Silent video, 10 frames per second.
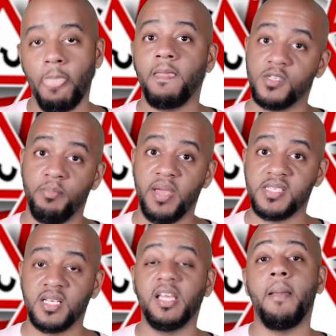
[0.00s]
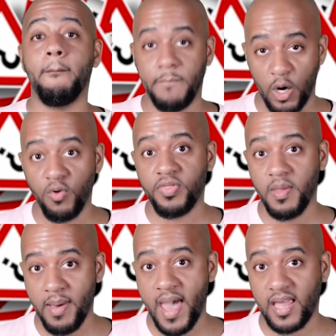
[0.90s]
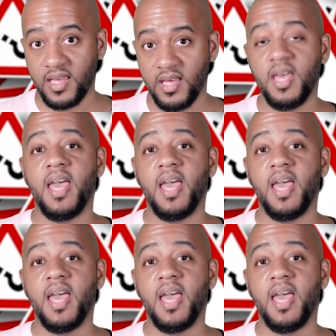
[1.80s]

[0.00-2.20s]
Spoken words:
So basically, both the back